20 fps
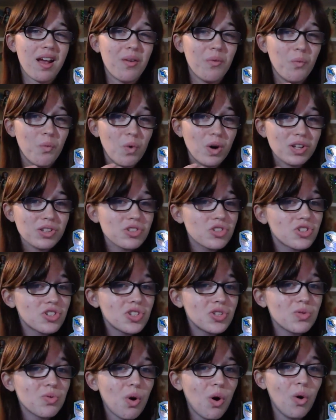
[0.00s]

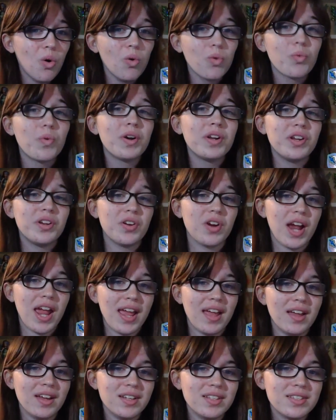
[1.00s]
once you hold one in your
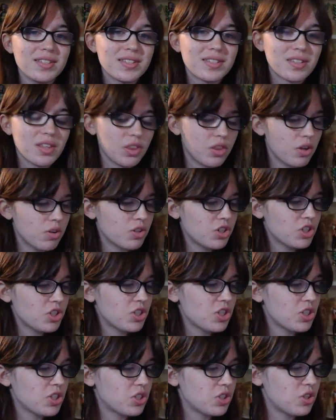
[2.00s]
hands, they're
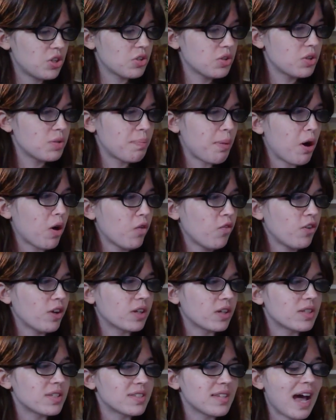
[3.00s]
just this they're the
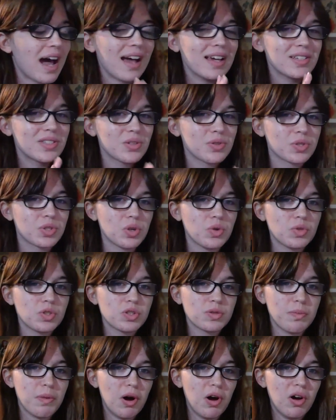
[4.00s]
perfect size. They're so
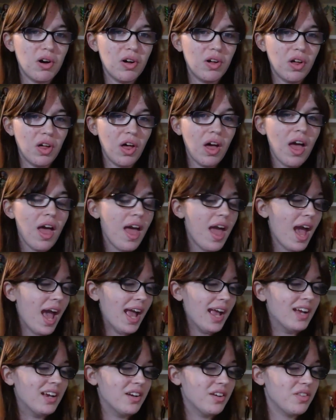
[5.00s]
small
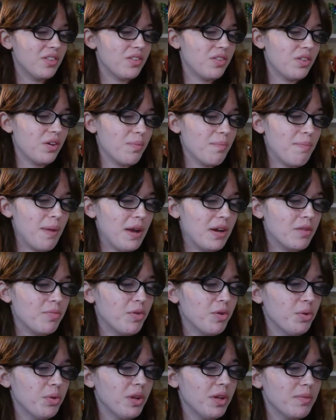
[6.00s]
and their
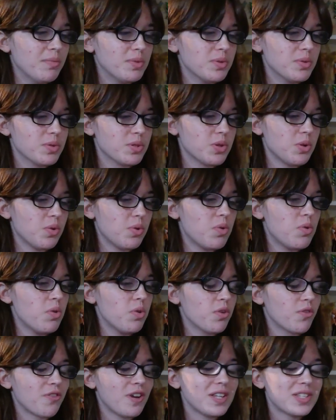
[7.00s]
bendable limbs are so cool.
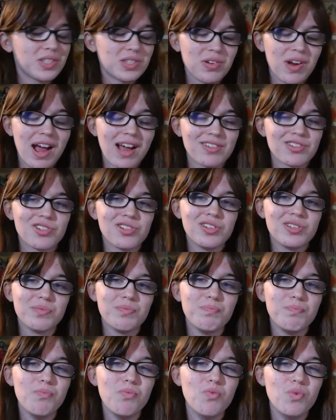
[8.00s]
Their faces are actually
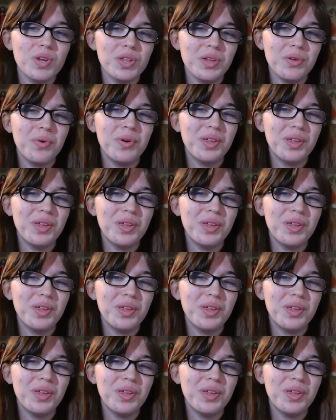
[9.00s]
really